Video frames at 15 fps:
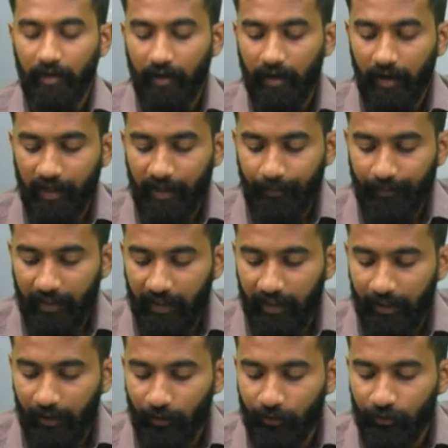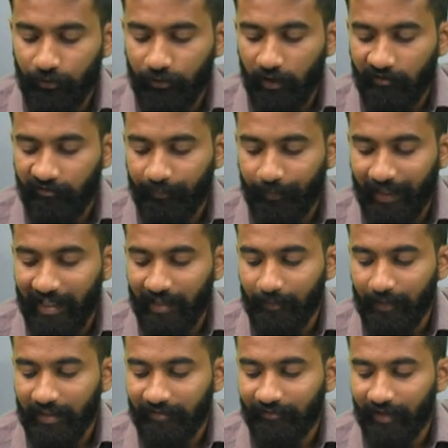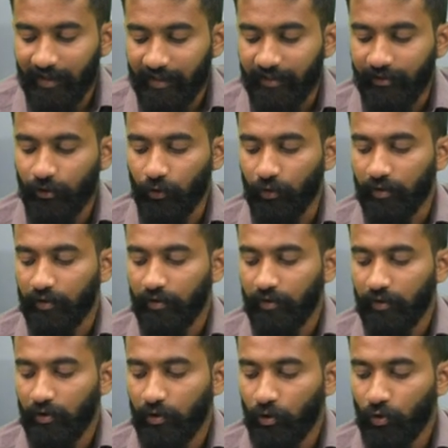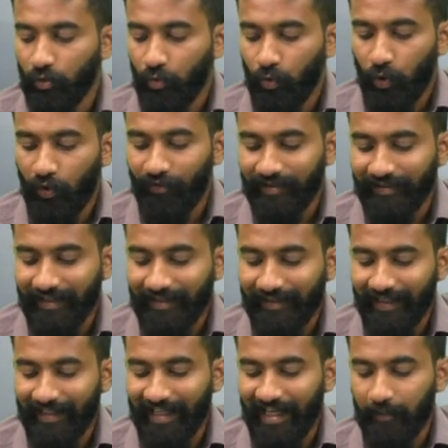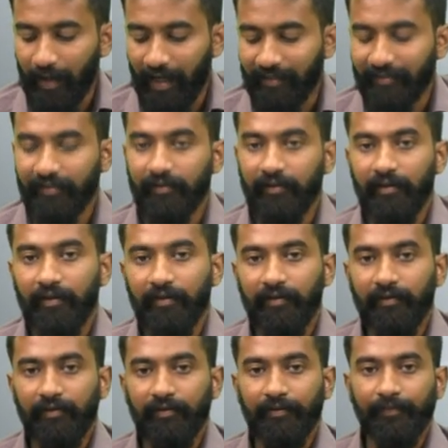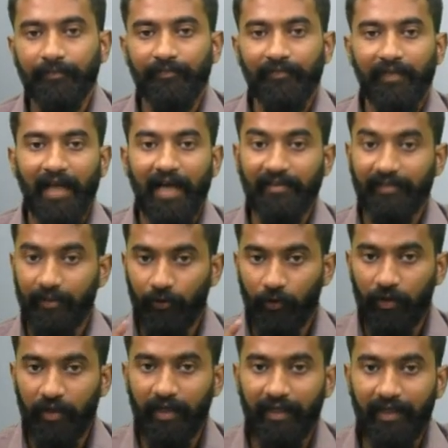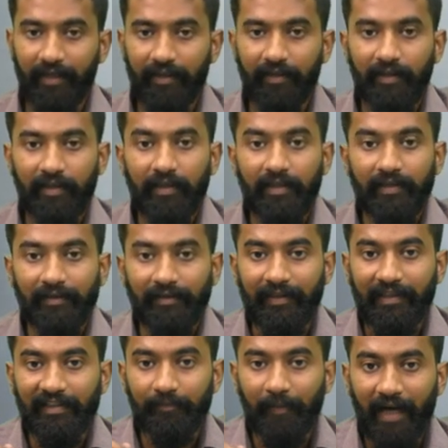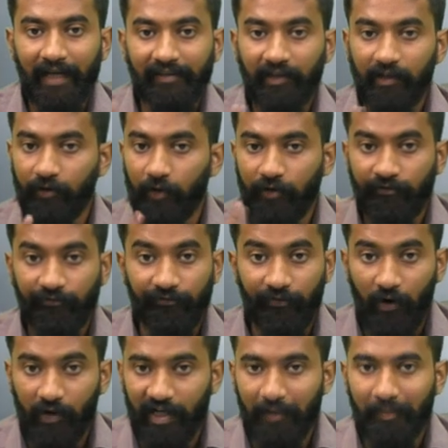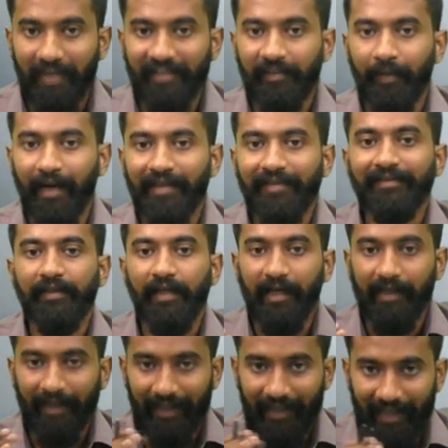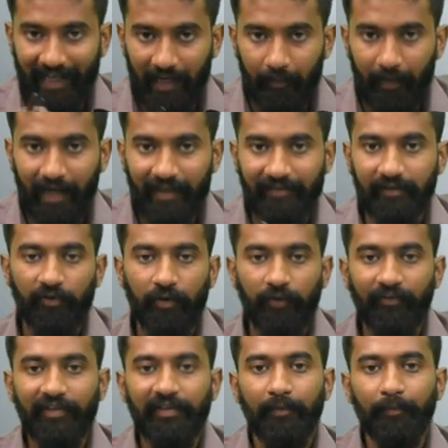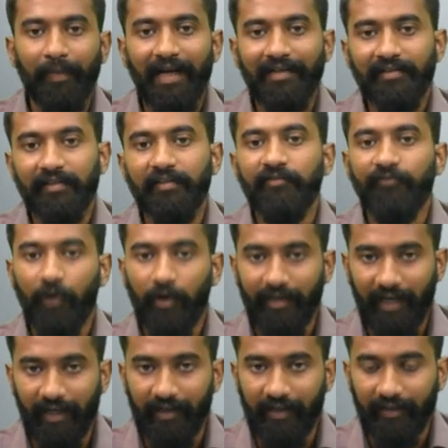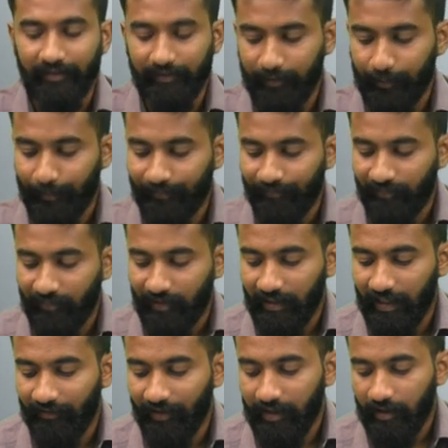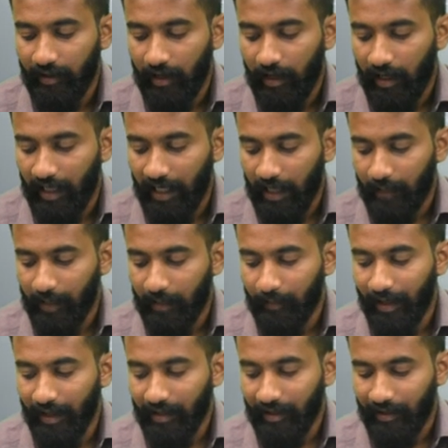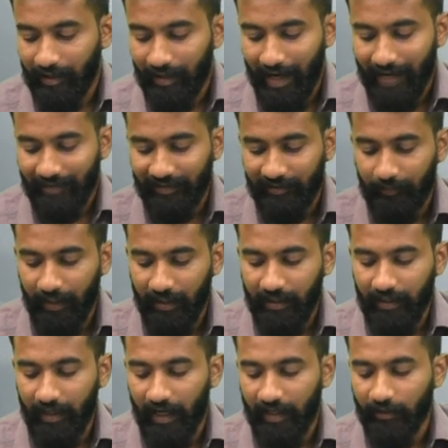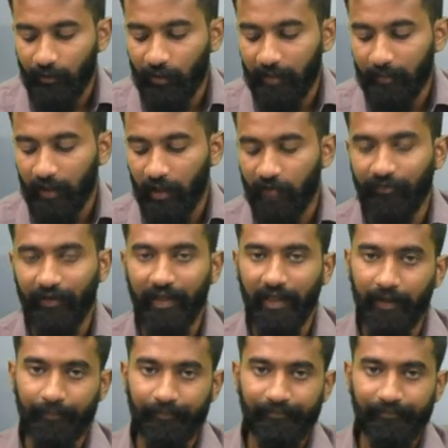Corrupt LOUs of PNBs were issued to overseas Indian banks. As I told earlier, these banks are not foreign based banks, they are Indian banks with branches in foreign countries. They were Allahabad Bank, Axis Bank and Union Bank of India.